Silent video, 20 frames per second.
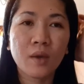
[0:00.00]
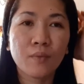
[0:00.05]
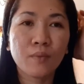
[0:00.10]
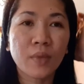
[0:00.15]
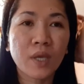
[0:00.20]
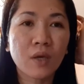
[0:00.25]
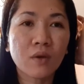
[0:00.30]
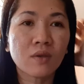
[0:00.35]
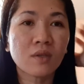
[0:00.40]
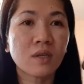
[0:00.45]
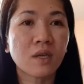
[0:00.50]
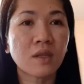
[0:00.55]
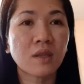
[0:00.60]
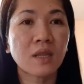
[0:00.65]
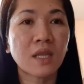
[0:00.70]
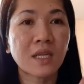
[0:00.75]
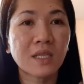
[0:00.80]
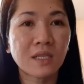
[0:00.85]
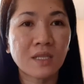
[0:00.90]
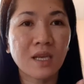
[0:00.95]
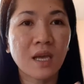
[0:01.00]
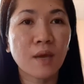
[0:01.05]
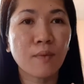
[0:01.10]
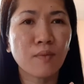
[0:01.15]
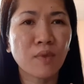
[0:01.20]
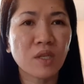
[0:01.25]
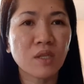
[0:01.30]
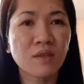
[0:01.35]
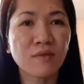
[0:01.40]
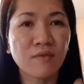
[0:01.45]
Because at that time
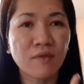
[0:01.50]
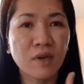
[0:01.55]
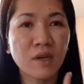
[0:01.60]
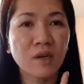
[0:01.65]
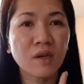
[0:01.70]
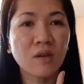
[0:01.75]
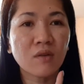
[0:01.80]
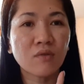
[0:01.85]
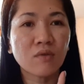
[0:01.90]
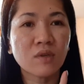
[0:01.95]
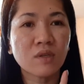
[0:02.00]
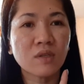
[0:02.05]
it's very